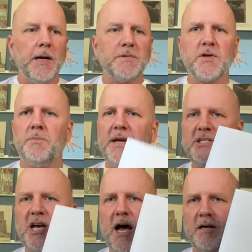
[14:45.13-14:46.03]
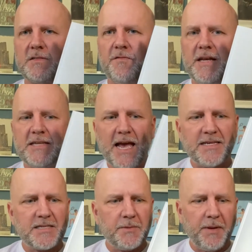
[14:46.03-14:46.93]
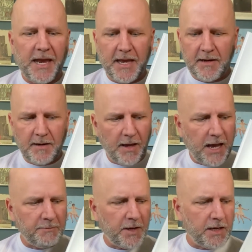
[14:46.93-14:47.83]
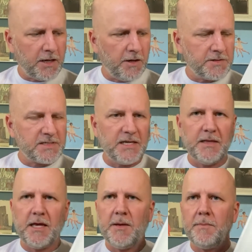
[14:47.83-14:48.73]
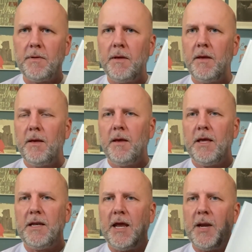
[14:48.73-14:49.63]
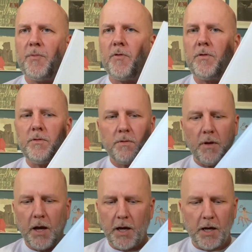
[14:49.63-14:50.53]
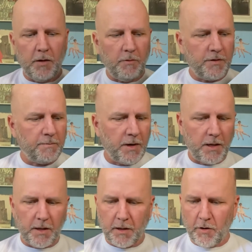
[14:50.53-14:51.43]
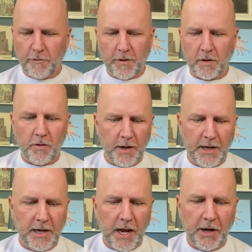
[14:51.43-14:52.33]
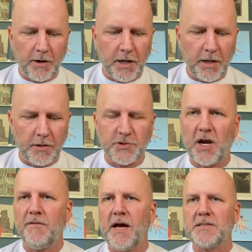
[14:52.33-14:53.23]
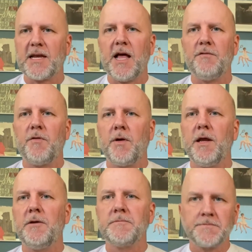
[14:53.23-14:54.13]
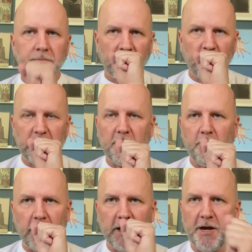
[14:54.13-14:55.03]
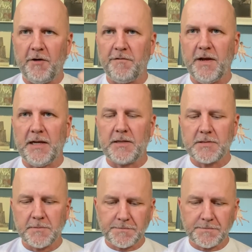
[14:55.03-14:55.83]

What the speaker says: So Beach House, fantastic band. I'm gonna go see them in April with my girlfriend Courtney, and I are gonna drive out to California. We're here in Phoenix.